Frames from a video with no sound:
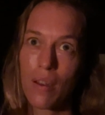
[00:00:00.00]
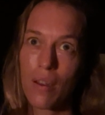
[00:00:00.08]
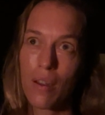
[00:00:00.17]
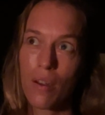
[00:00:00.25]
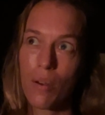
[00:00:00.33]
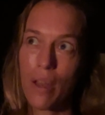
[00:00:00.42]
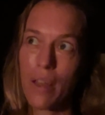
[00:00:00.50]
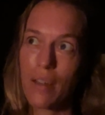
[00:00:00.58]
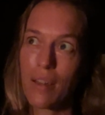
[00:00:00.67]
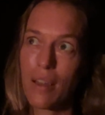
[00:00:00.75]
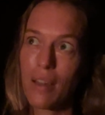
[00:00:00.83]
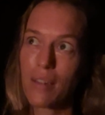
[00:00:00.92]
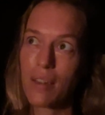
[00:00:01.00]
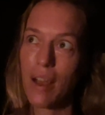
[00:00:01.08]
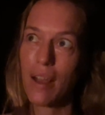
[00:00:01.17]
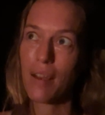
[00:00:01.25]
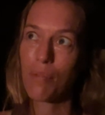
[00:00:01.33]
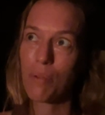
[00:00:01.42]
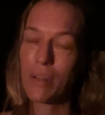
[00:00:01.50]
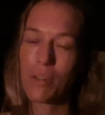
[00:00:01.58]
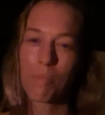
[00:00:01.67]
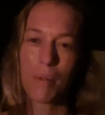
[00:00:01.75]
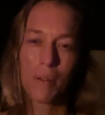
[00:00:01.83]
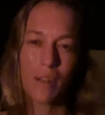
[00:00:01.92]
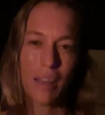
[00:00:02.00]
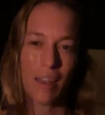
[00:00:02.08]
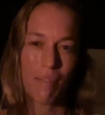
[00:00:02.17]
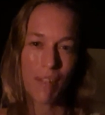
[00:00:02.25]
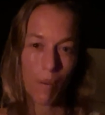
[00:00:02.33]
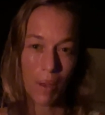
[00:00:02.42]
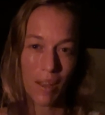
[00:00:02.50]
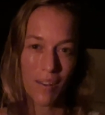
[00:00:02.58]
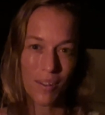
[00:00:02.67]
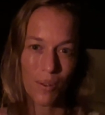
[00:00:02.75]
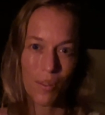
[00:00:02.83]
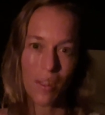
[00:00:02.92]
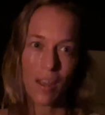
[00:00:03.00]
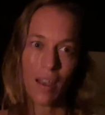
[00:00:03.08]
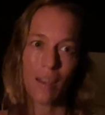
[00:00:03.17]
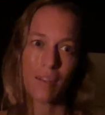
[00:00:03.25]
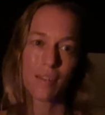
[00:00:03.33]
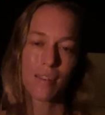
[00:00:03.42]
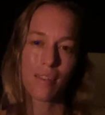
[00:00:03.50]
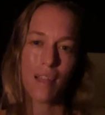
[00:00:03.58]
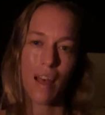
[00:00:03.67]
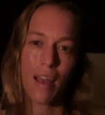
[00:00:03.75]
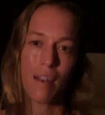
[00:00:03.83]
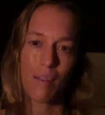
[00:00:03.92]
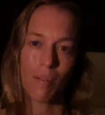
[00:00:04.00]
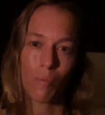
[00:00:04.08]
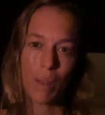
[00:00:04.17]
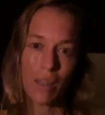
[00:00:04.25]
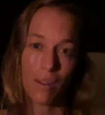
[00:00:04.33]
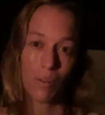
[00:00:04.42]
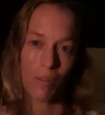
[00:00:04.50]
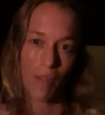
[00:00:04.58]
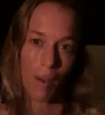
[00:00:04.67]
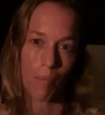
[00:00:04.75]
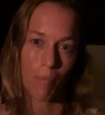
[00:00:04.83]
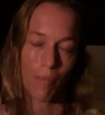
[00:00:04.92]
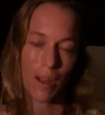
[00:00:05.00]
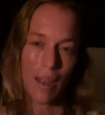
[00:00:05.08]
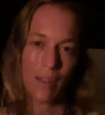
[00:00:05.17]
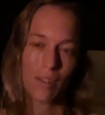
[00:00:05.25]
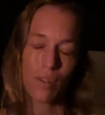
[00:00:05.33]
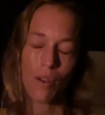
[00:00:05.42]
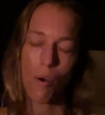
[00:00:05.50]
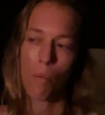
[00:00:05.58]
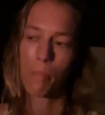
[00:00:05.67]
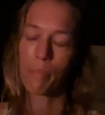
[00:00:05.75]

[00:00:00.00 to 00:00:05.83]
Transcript: you know, it's like if we just believe that we can do things, then we can do them, right? So